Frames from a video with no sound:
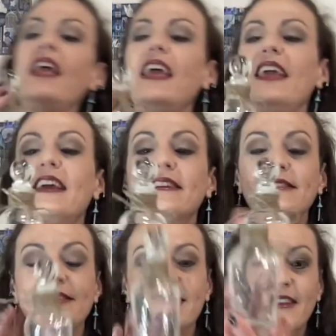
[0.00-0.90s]

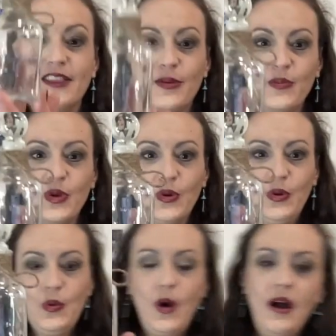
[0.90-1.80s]
is the
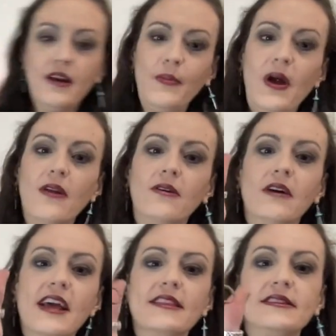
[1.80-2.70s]
moon water
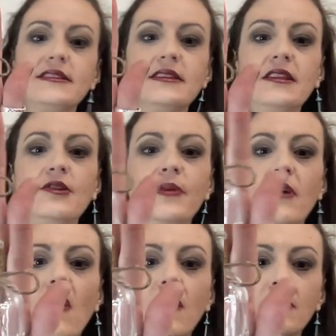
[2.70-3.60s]
bottle. And this is a little bit
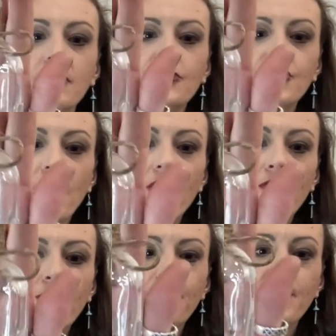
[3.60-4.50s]
harder to show